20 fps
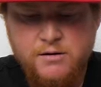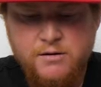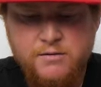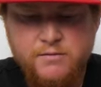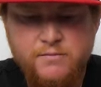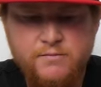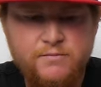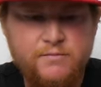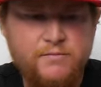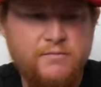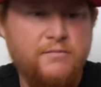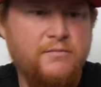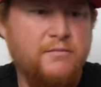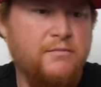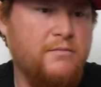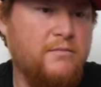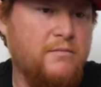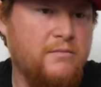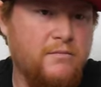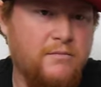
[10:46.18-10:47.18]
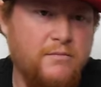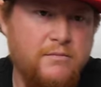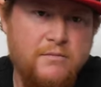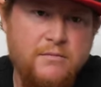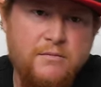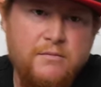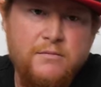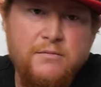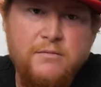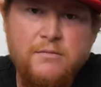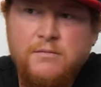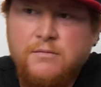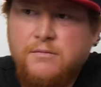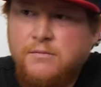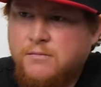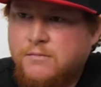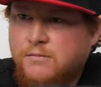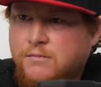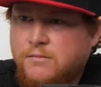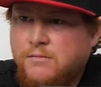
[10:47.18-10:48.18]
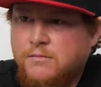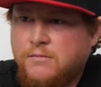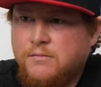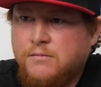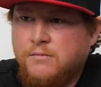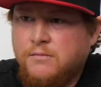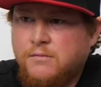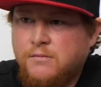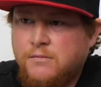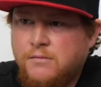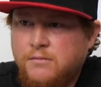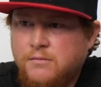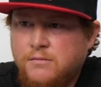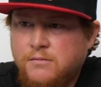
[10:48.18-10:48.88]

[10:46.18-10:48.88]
No words are spoken by the person on screen.